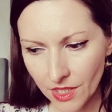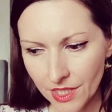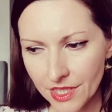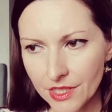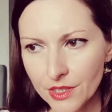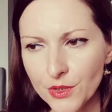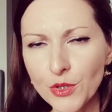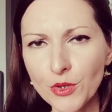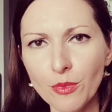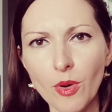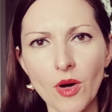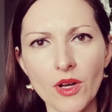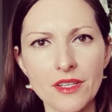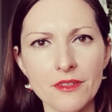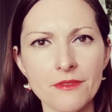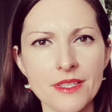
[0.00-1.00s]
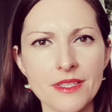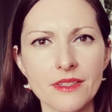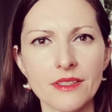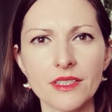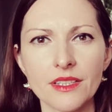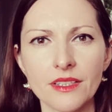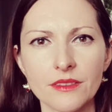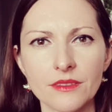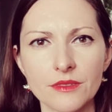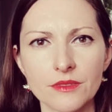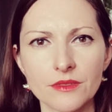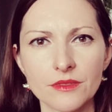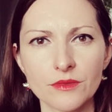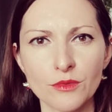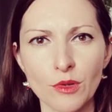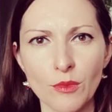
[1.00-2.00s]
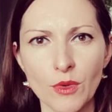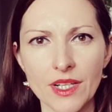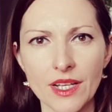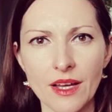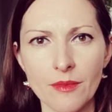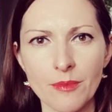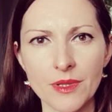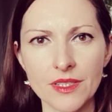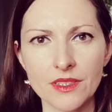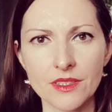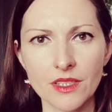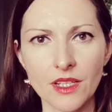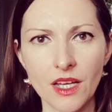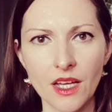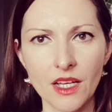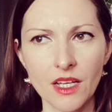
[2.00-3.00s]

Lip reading: Heal your body physically from what happened.